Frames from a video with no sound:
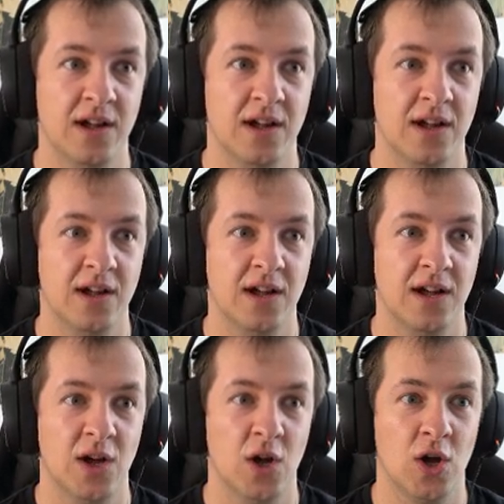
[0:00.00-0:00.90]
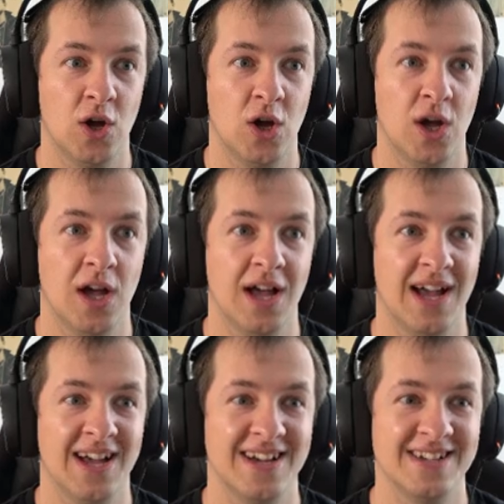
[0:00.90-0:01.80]

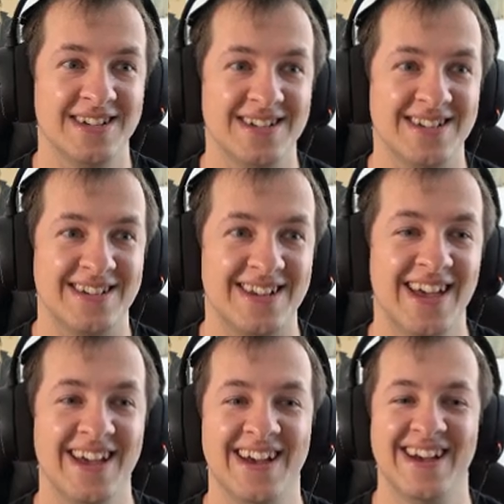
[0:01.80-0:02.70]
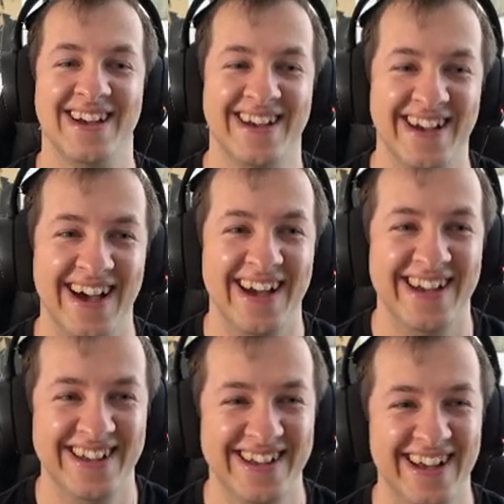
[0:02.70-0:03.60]
No words are spoken by the person on screen.